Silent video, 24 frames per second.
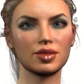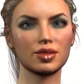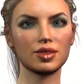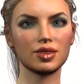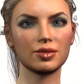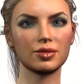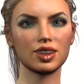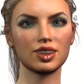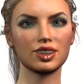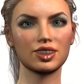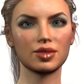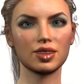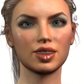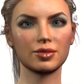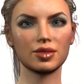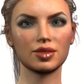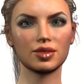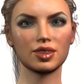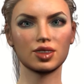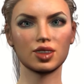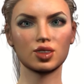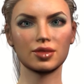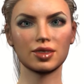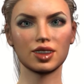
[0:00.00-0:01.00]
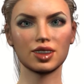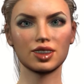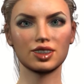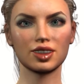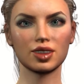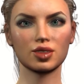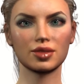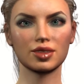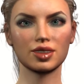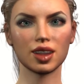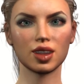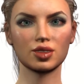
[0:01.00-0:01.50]
Once we know the
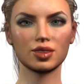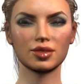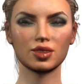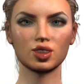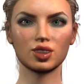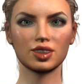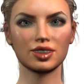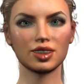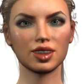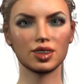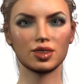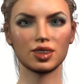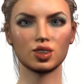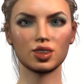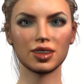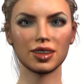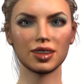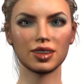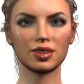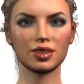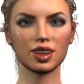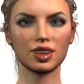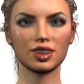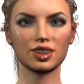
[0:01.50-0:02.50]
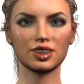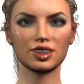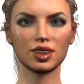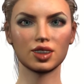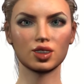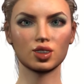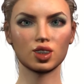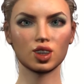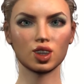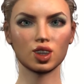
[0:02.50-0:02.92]
basic problems that we can face when